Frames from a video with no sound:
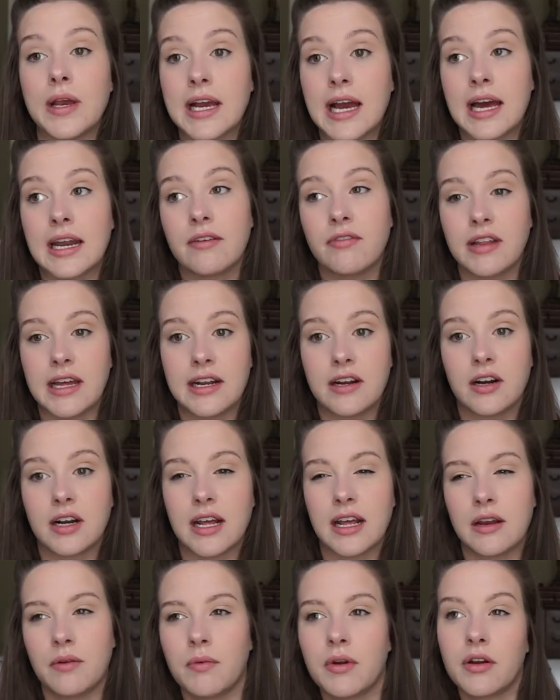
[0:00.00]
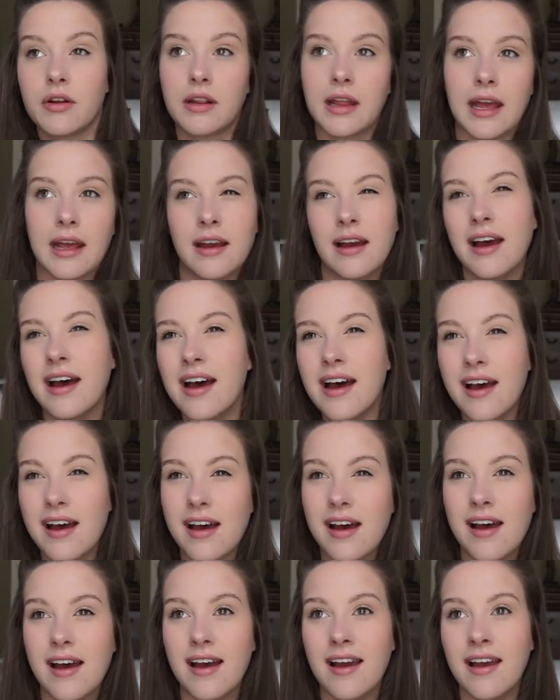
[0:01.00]
we kind of laid on it and we were like,
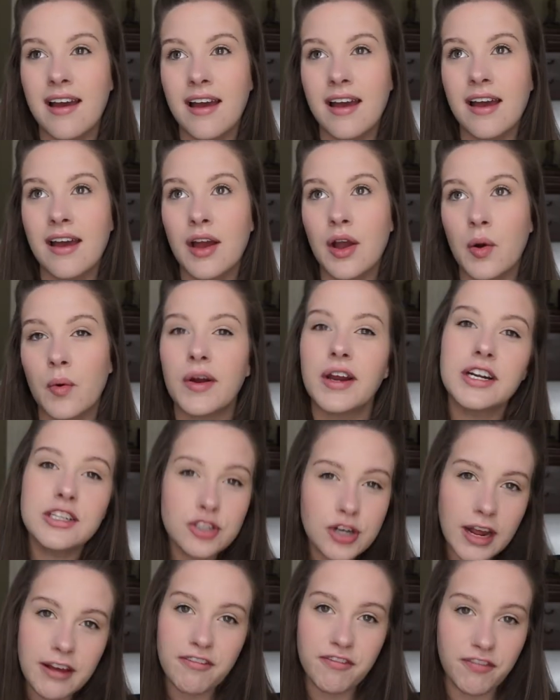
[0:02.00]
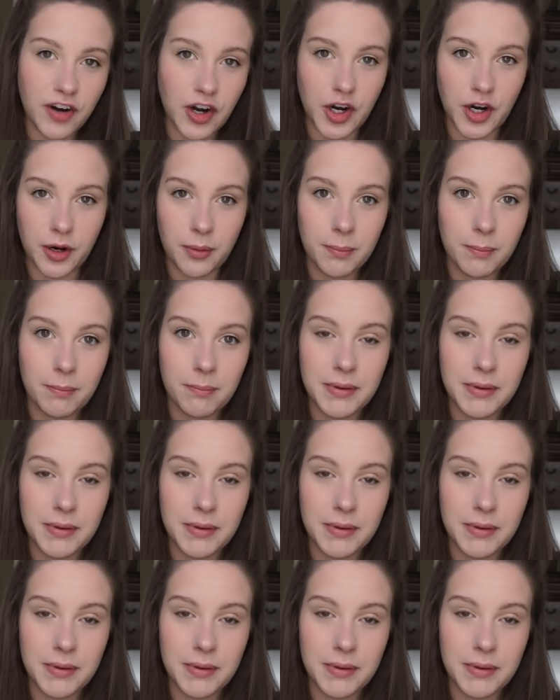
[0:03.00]
ah, we're gonna try firm